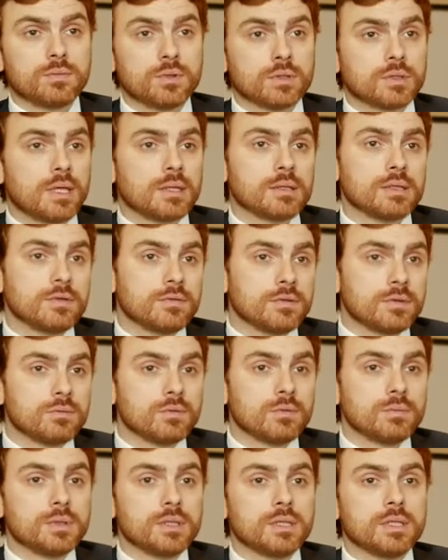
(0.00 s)
What that dividend
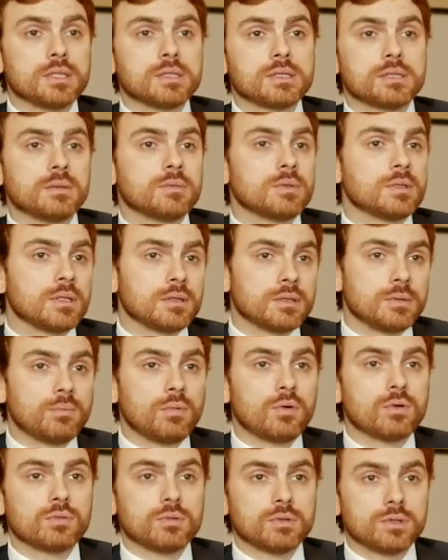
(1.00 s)
will be is something that the
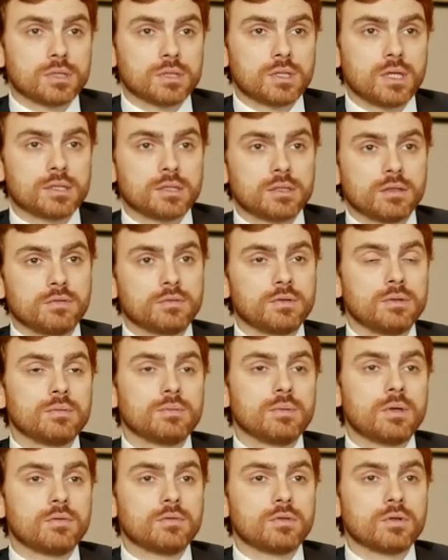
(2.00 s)
board will discuss over
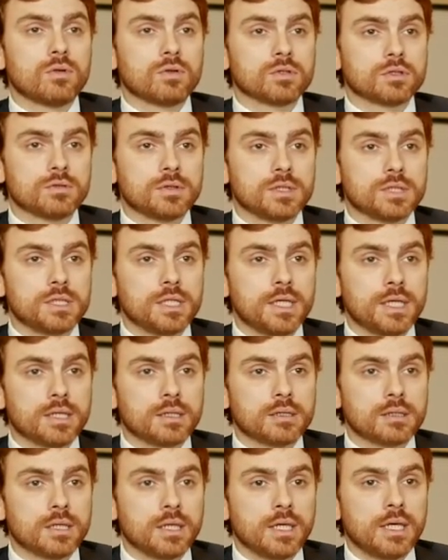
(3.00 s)
the course of this
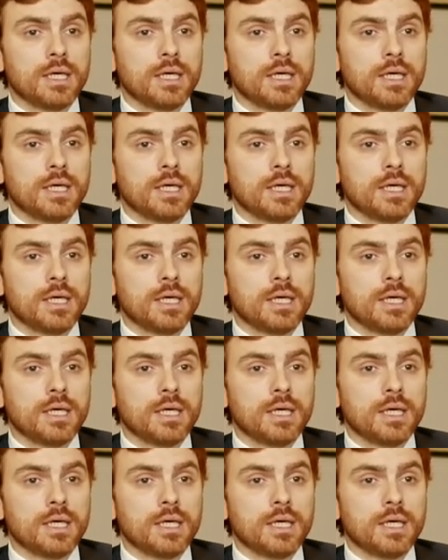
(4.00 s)
year.